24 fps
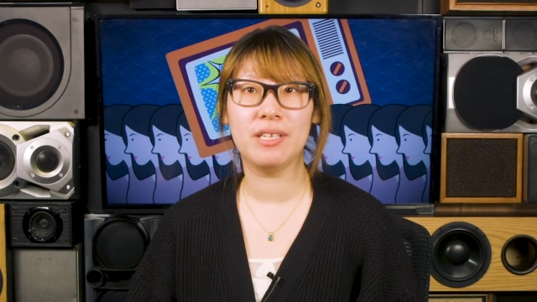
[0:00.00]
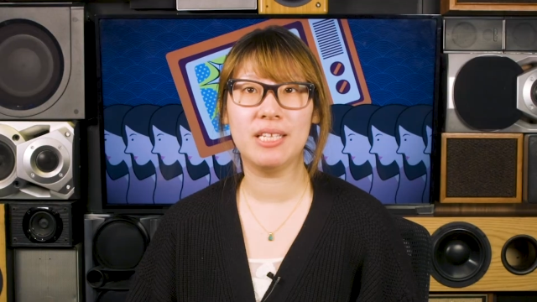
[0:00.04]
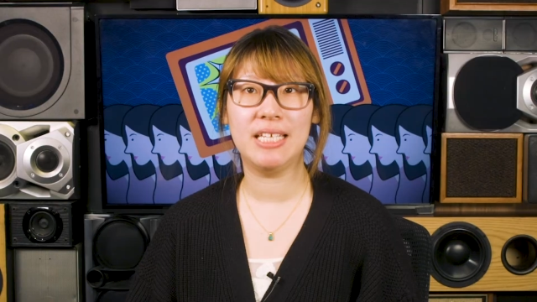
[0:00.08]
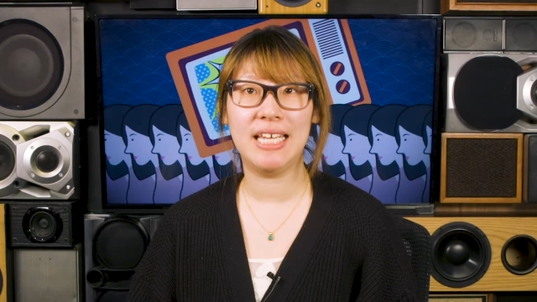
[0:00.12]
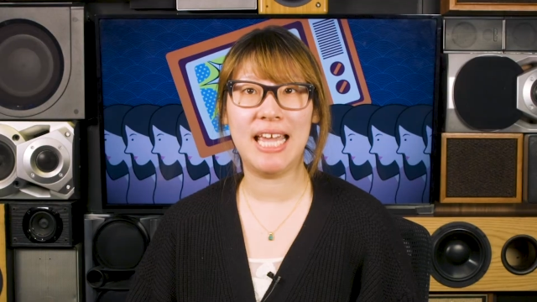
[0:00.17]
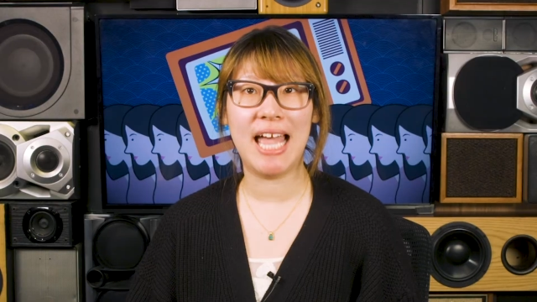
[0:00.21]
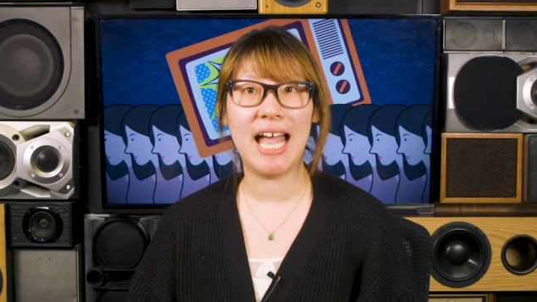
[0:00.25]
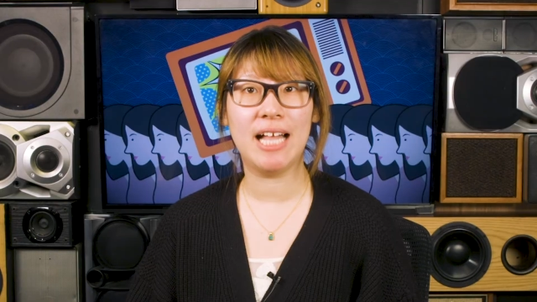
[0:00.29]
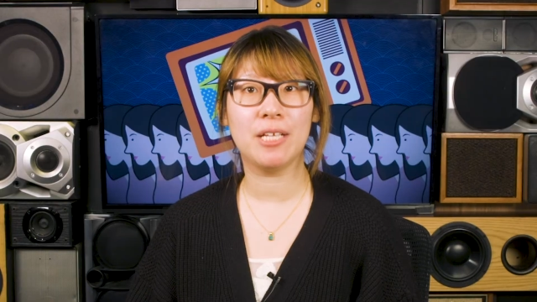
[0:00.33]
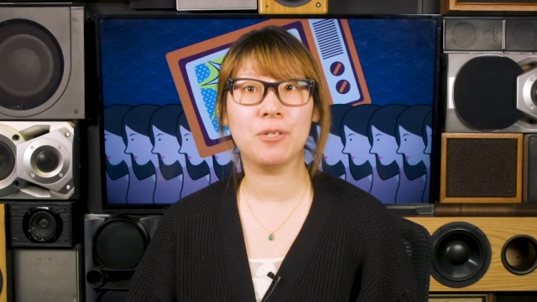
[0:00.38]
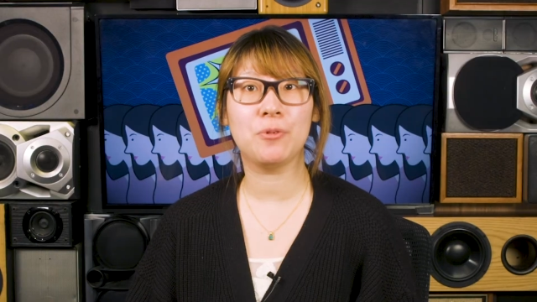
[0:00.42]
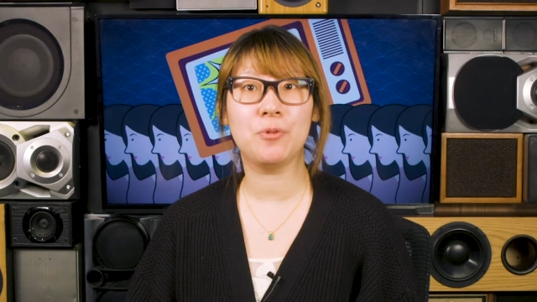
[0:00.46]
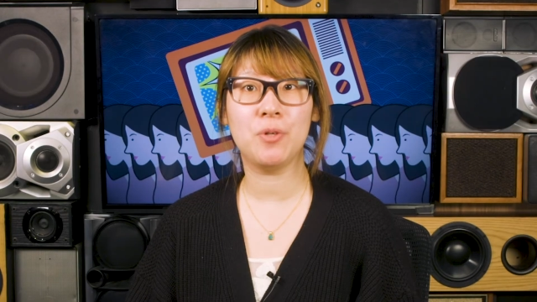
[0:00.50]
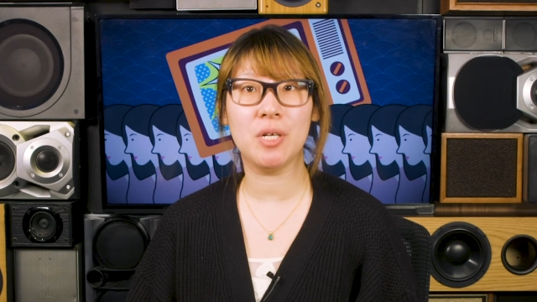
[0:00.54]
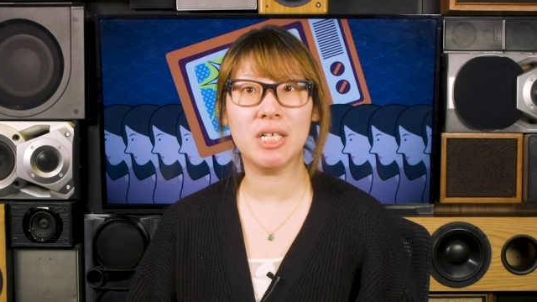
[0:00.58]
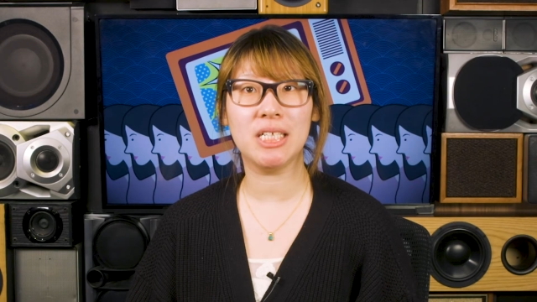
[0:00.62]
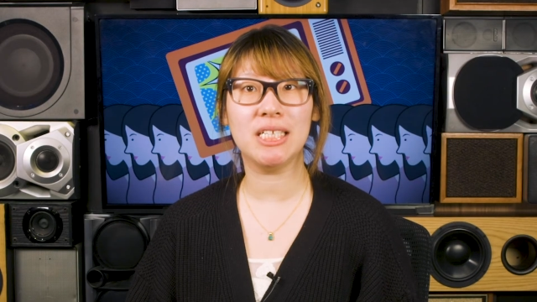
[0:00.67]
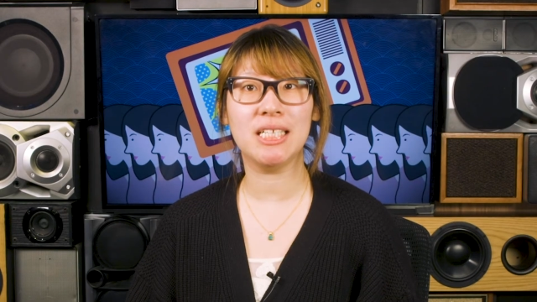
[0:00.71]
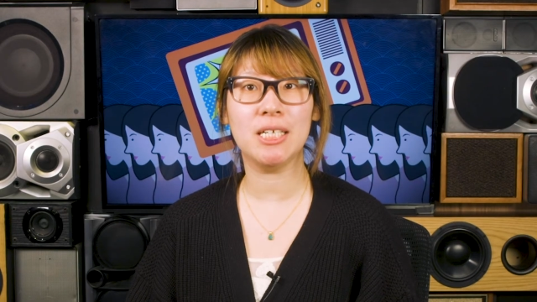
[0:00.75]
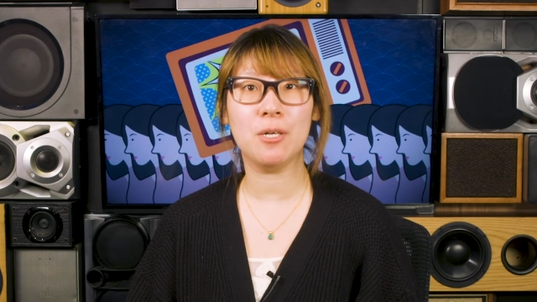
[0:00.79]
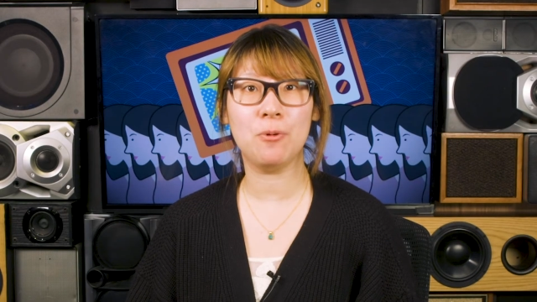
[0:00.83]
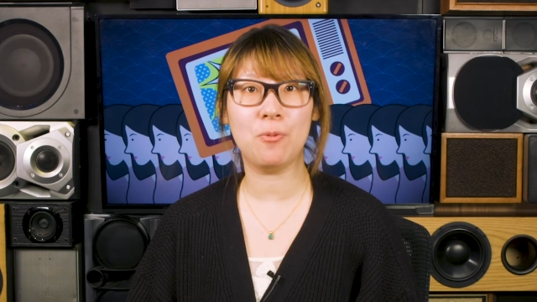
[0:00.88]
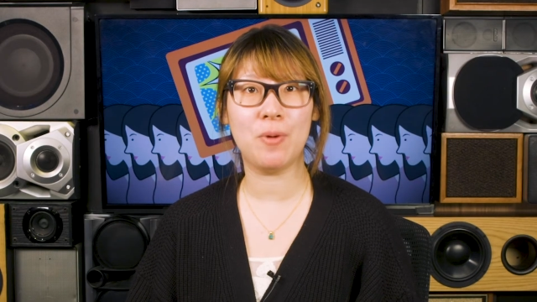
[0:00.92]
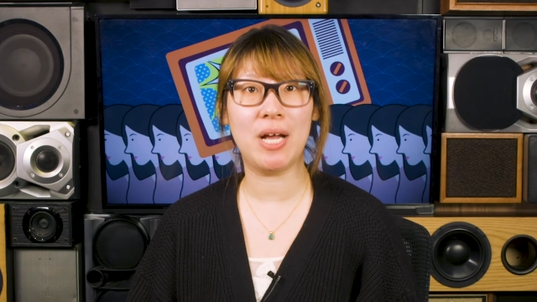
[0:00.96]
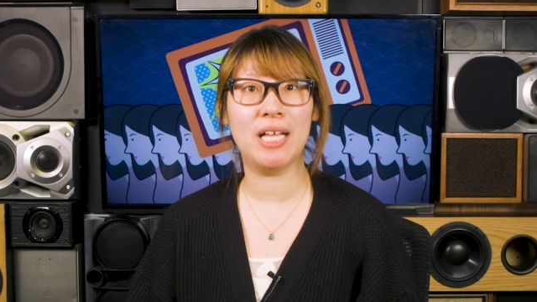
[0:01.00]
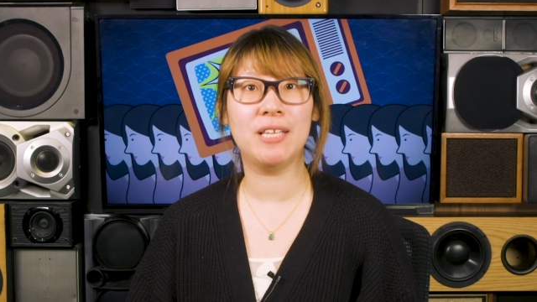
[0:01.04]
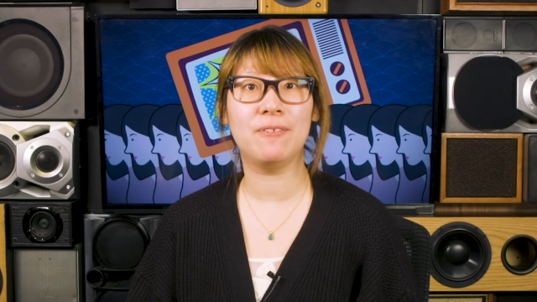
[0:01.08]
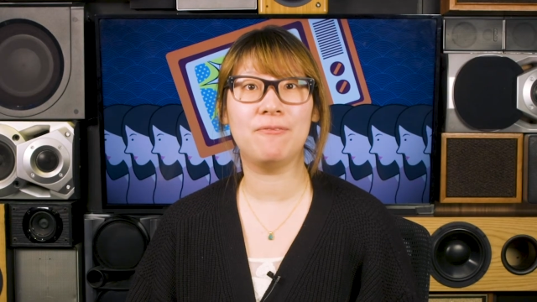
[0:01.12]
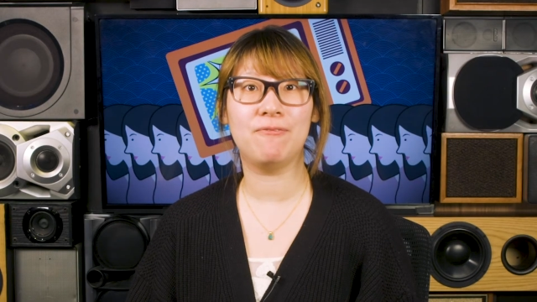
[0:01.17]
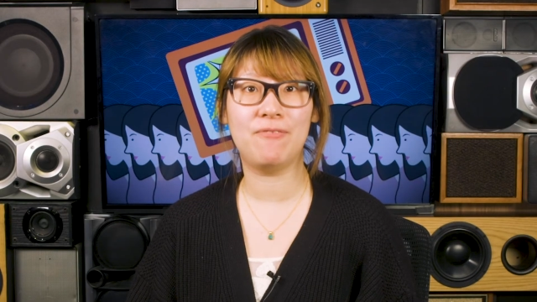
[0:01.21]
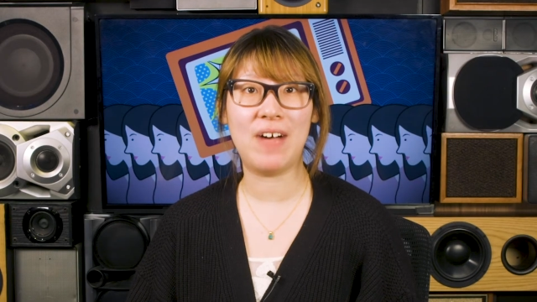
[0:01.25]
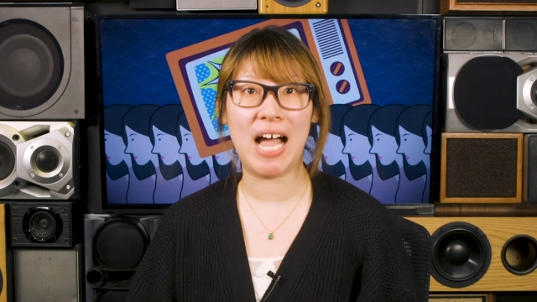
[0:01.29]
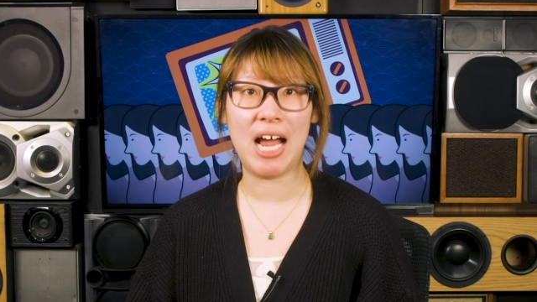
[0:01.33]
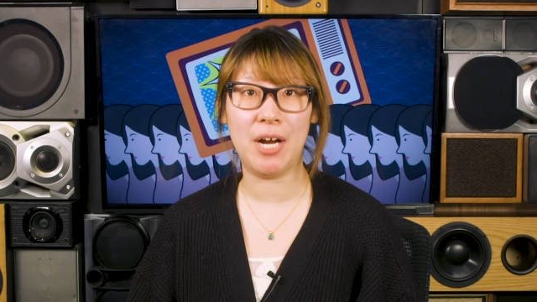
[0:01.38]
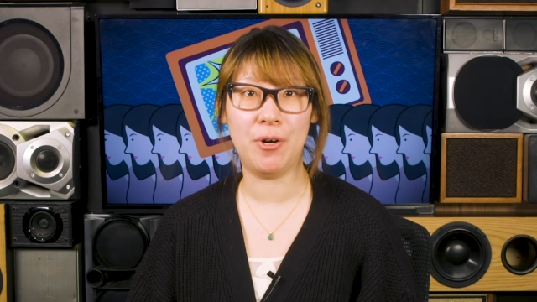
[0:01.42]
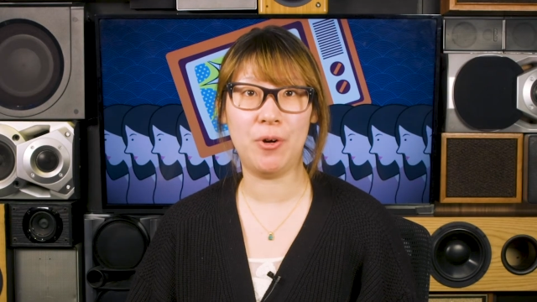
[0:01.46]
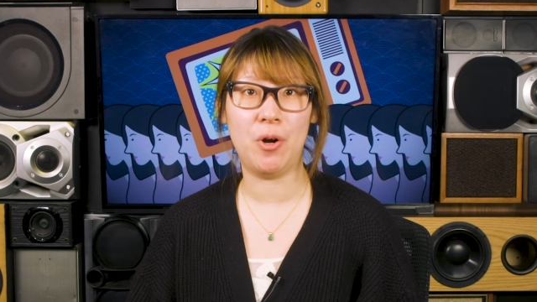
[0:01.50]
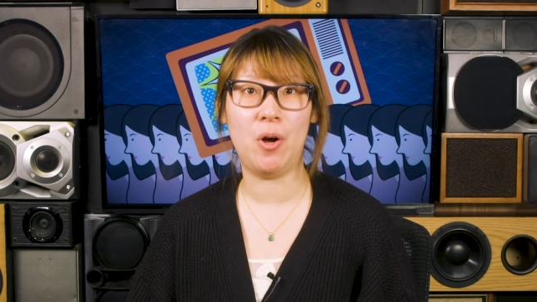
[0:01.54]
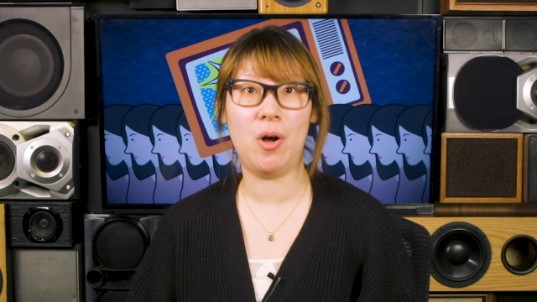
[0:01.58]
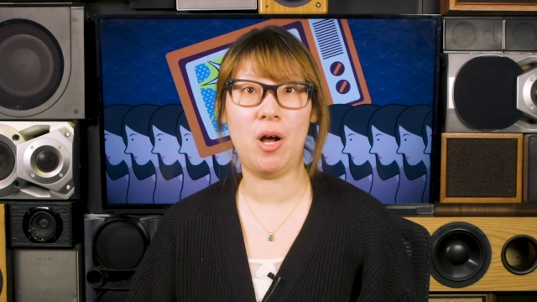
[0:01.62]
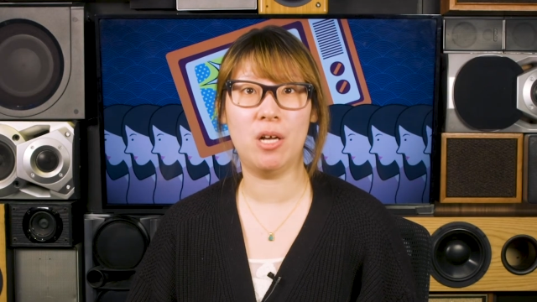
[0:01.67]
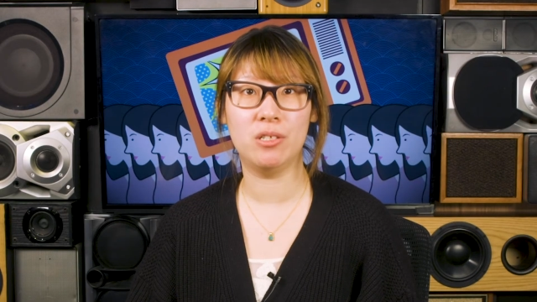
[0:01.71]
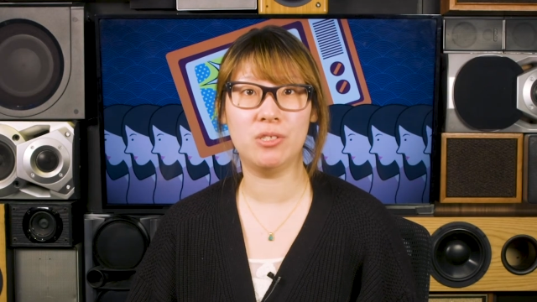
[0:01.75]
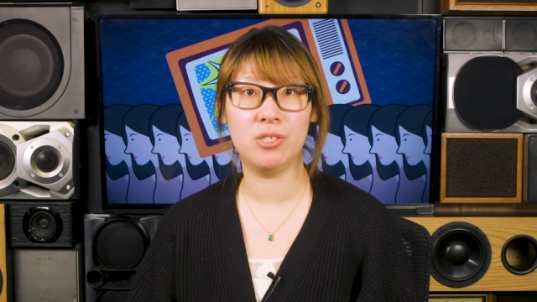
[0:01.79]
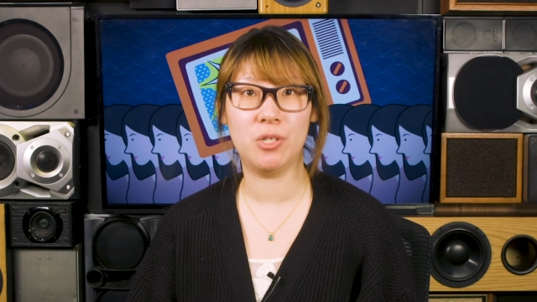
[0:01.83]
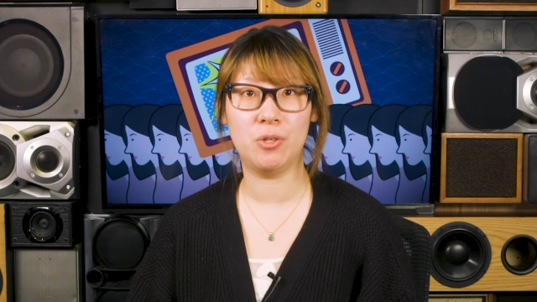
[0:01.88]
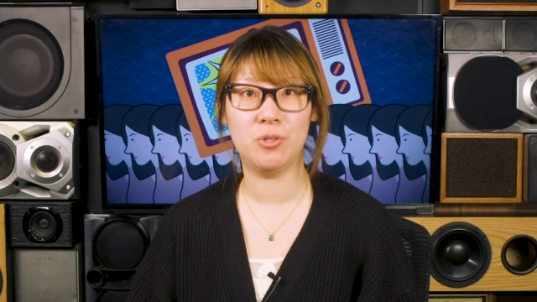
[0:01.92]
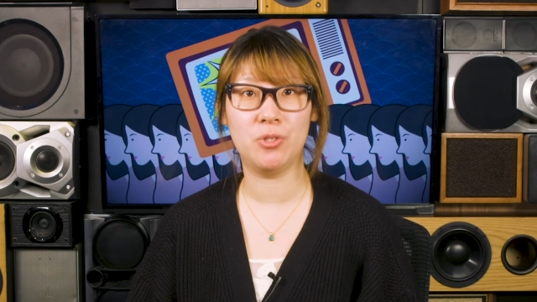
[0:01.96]
The ad quickly went viral
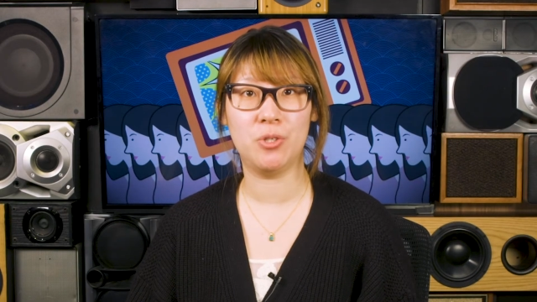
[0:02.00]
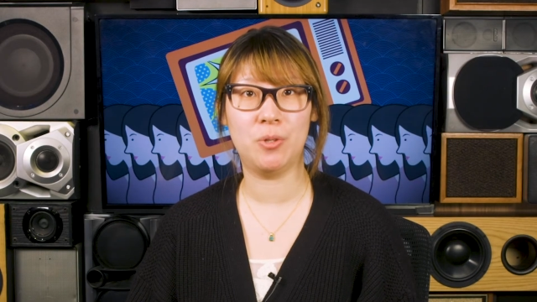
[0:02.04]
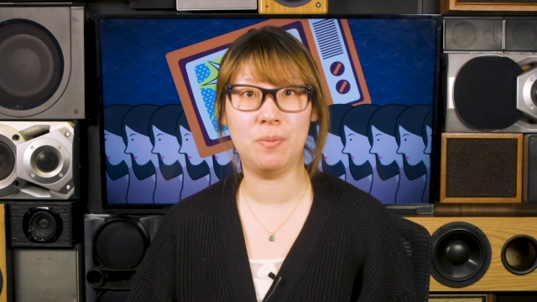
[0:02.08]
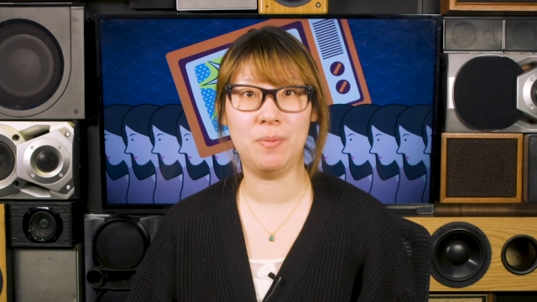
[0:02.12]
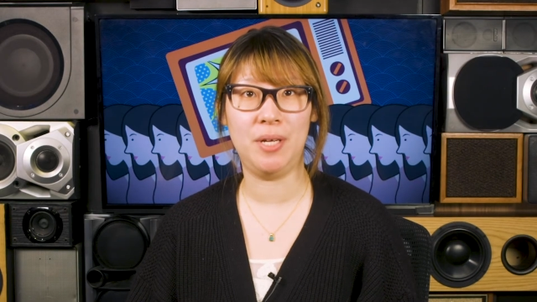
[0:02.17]
on social